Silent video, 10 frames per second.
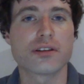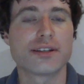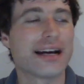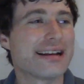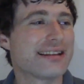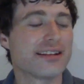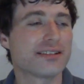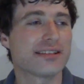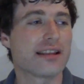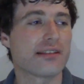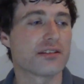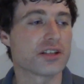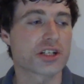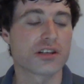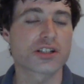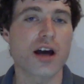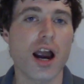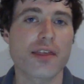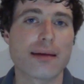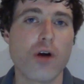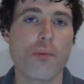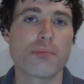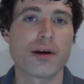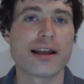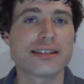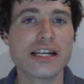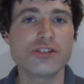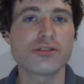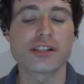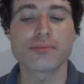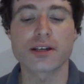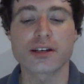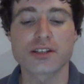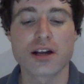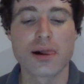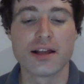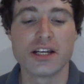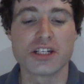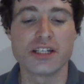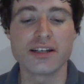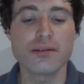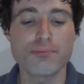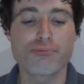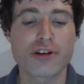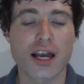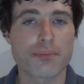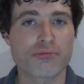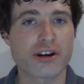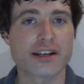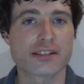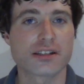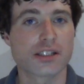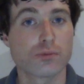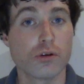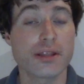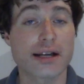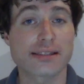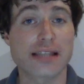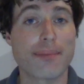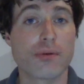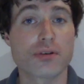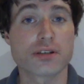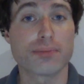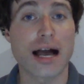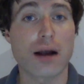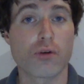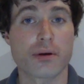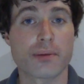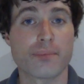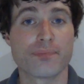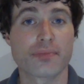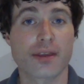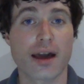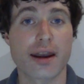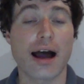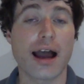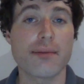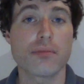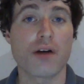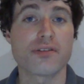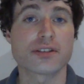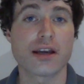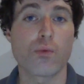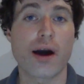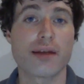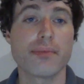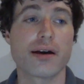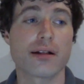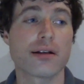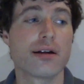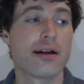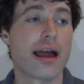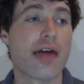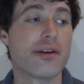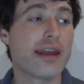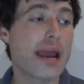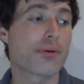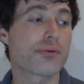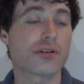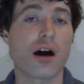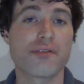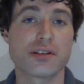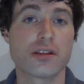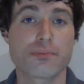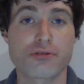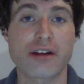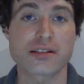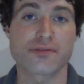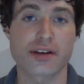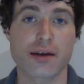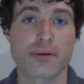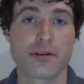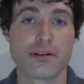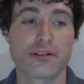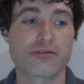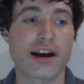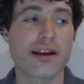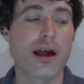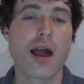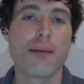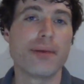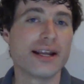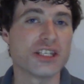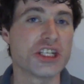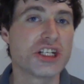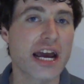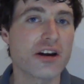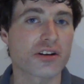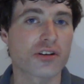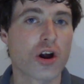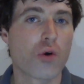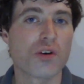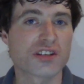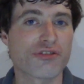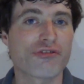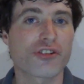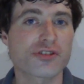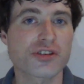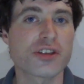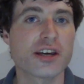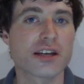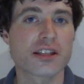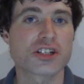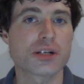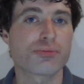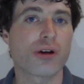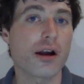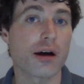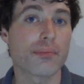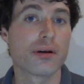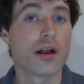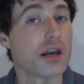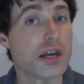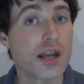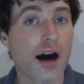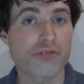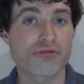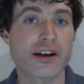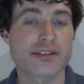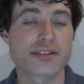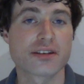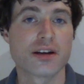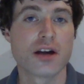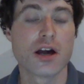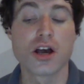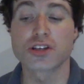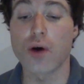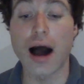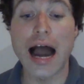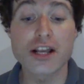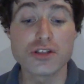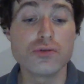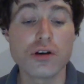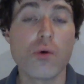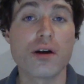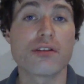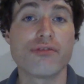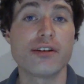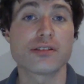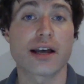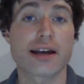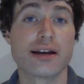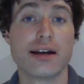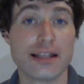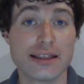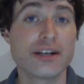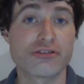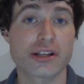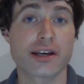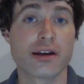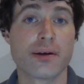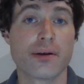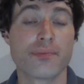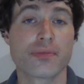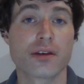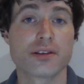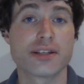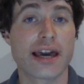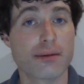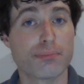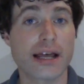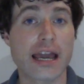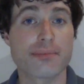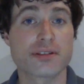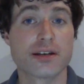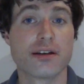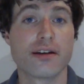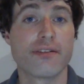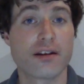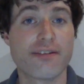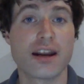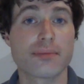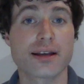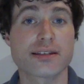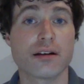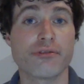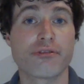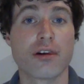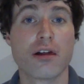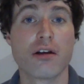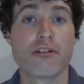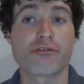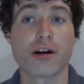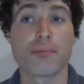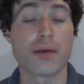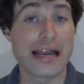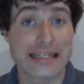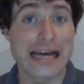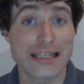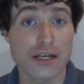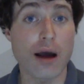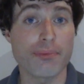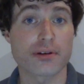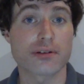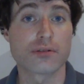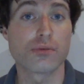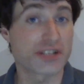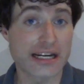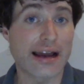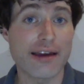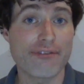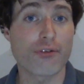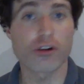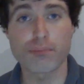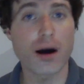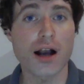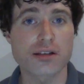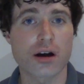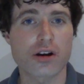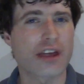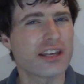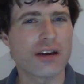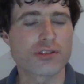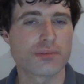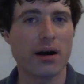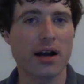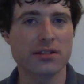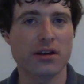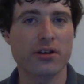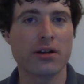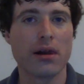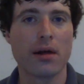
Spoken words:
the shock of that moment, but it's interesting because she didn't bring up race, because the woman that stabbed me was a black woman, and I'm obviously a white male, and the neighbor was obviously the progressive type, right? But it's gender was the first thing that she brought up, not race. So I do know what it feels like, literally, to get blamed for defending myself from a deadly weapon, which a knife or a box cutter, I think it was a box cutter,